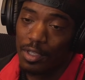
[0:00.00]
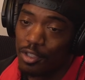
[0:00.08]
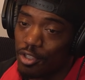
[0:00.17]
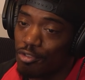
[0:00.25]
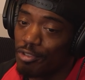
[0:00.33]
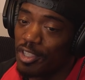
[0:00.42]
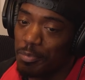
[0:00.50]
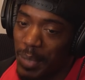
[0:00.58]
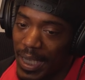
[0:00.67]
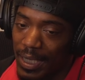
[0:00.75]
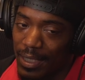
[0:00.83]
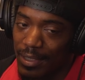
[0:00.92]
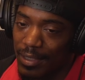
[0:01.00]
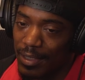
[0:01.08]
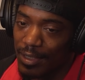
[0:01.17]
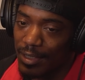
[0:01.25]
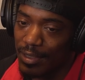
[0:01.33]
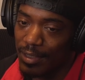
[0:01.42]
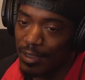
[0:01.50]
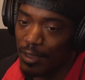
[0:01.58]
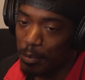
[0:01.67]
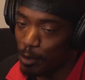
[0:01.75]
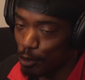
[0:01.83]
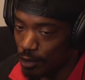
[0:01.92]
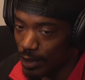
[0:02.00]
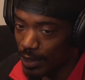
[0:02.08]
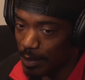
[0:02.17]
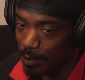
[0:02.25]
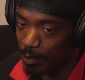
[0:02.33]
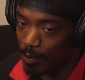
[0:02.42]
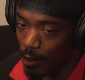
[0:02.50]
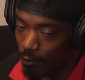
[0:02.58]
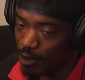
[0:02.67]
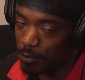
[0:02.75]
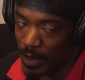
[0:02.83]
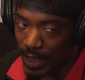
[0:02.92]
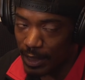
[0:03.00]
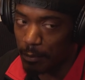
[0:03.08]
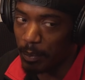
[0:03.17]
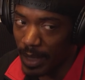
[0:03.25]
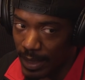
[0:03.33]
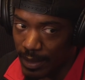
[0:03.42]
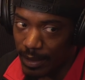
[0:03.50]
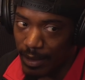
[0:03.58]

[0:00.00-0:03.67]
Just respect the music, but respect the pen.